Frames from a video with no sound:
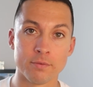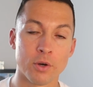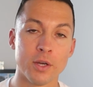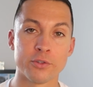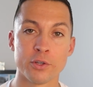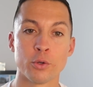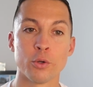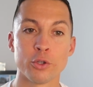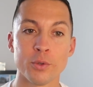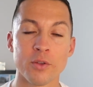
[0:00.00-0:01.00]
right? So you're
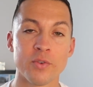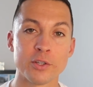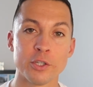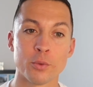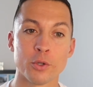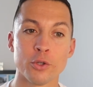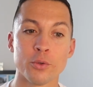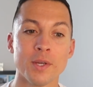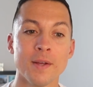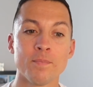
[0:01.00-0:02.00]
not doing the things that you want
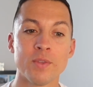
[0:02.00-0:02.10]
to do.